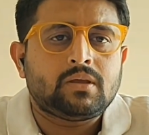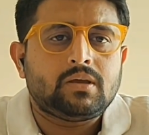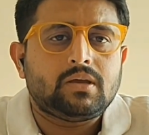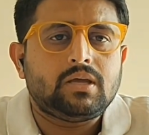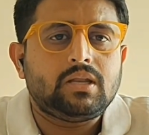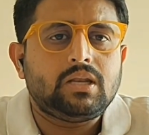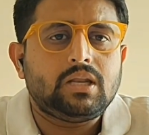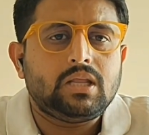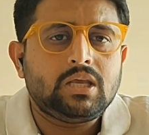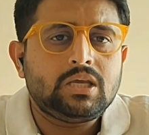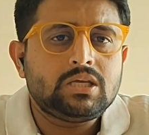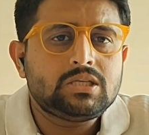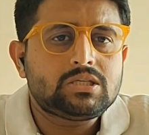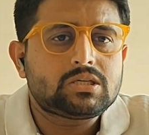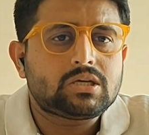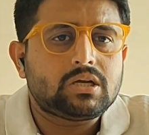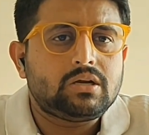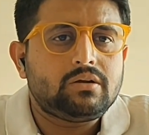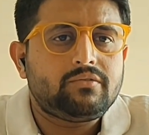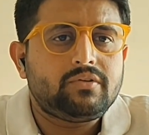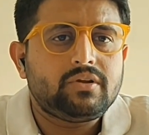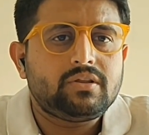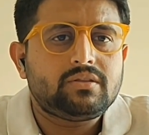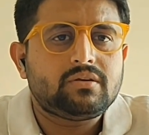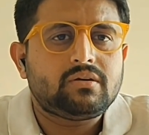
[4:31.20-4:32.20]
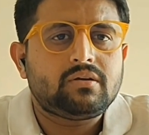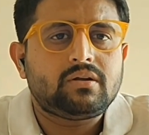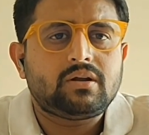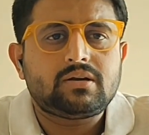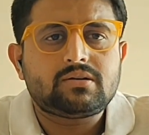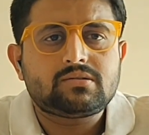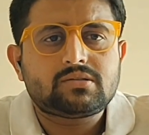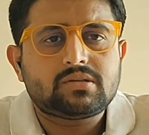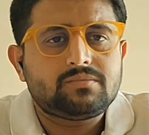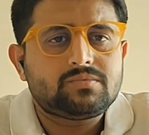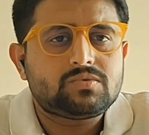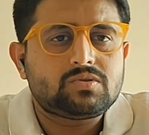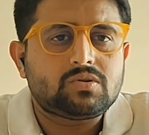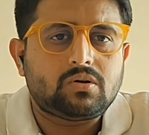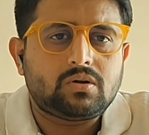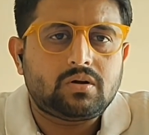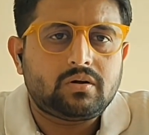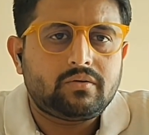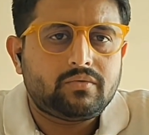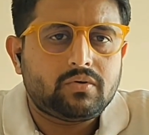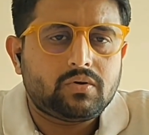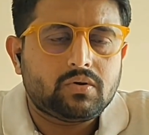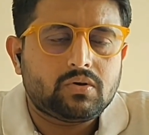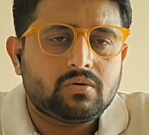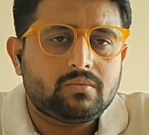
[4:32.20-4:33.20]
In each country there are some sort
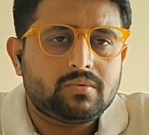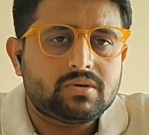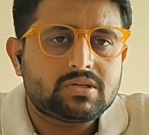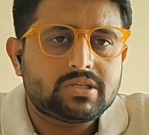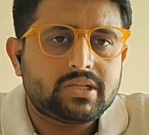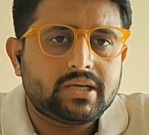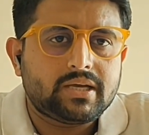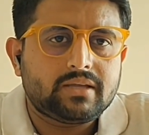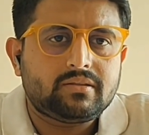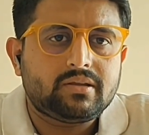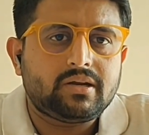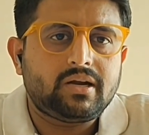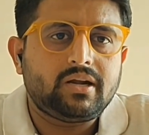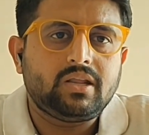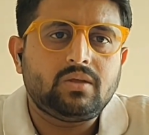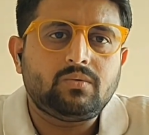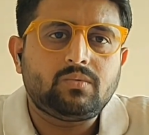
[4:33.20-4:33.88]
of documents like that.